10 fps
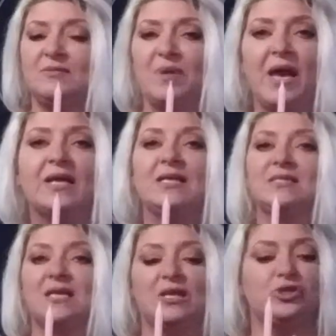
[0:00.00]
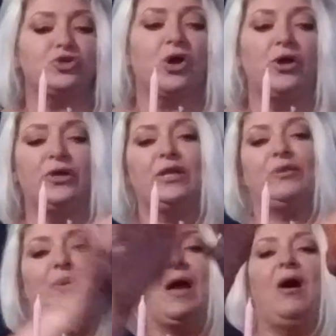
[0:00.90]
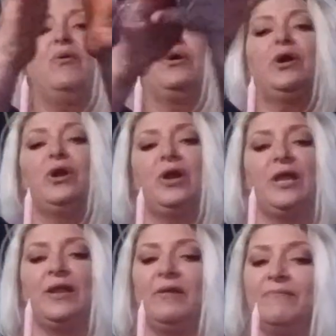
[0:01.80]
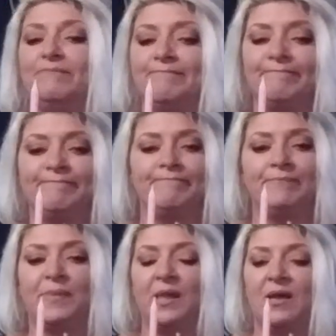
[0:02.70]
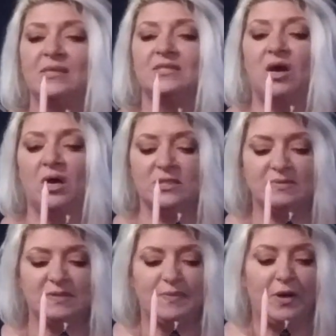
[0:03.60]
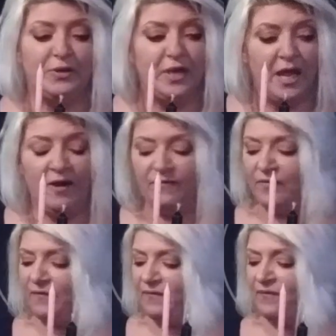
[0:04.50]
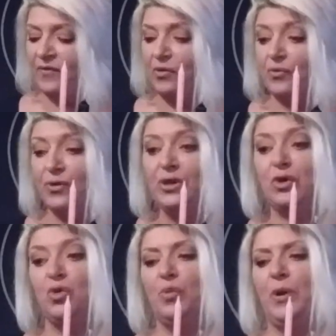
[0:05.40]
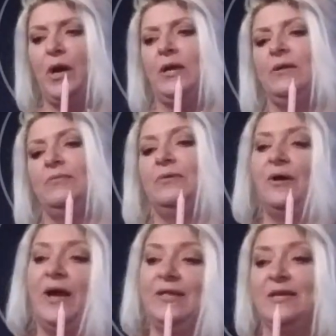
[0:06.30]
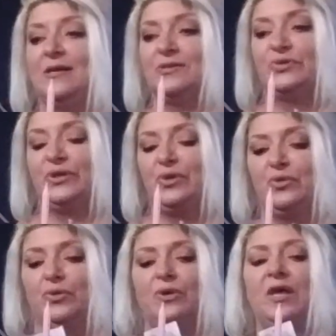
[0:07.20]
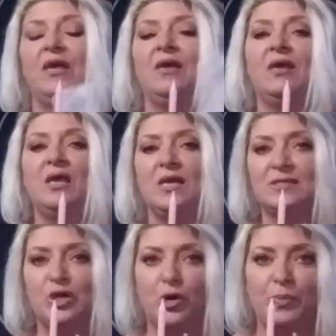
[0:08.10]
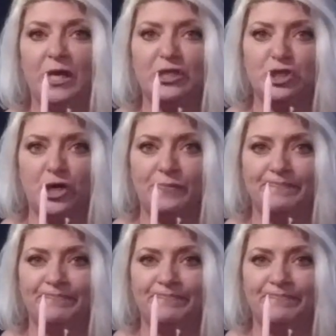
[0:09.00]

the magnet's going to draw in the power, and it's an awesome spell. Now for the really cool part, well, I think it's really cool, is her picture.